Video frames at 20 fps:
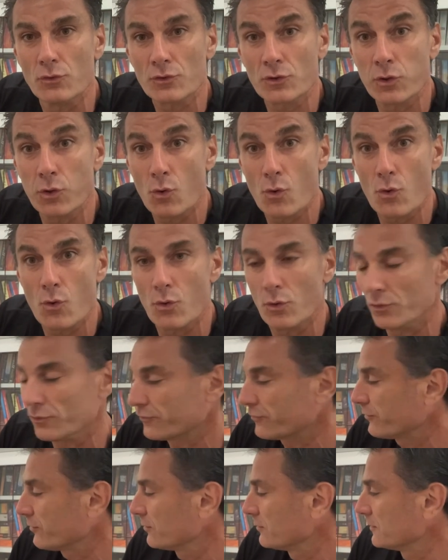
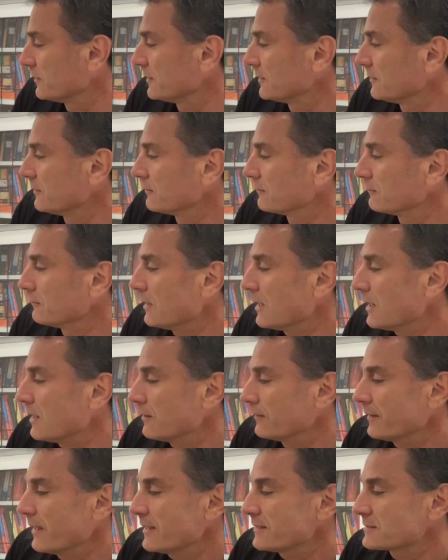claws.
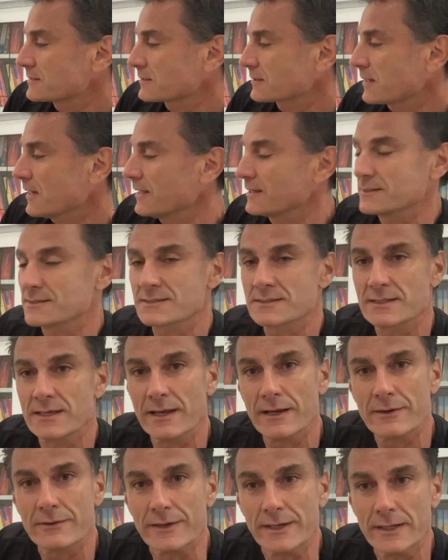Wow, that's kind of
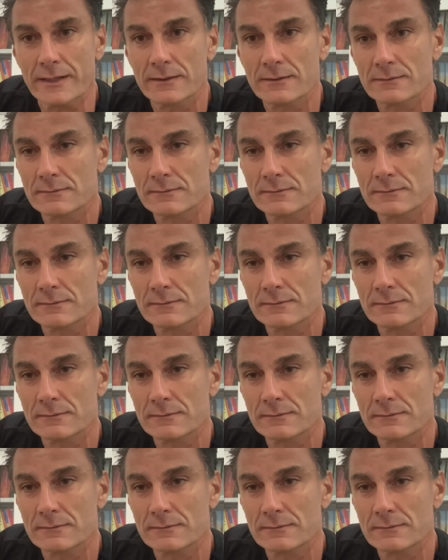scary.